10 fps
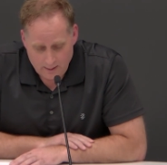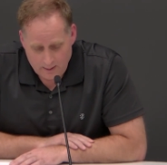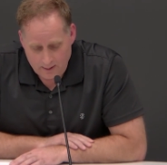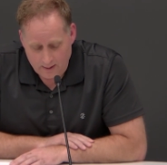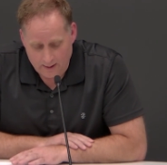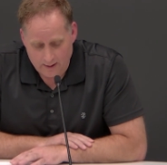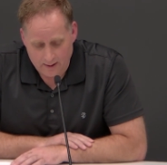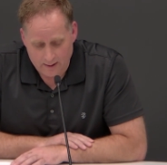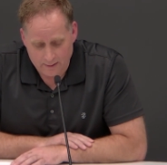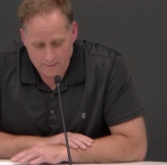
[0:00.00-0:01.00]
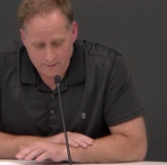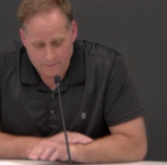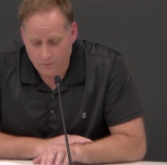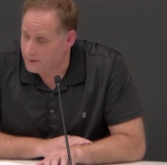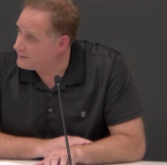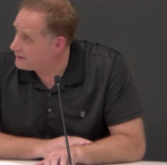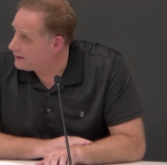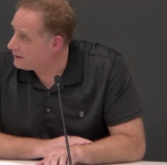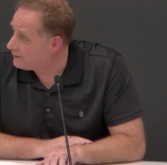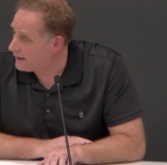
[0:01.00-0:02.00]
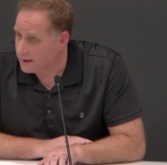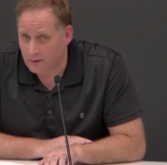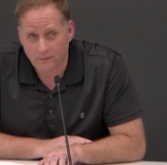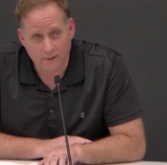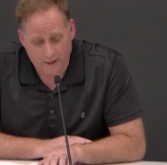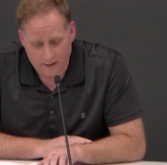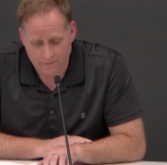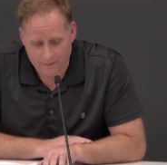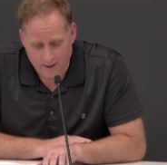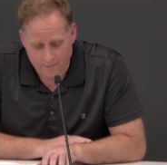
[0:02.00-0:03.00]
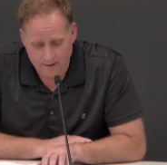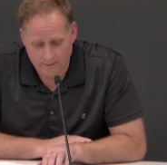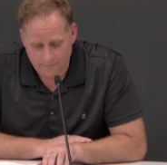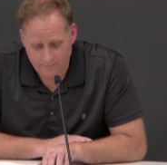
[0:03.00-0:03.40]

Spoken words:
Everyone is here. Thank you again for coming.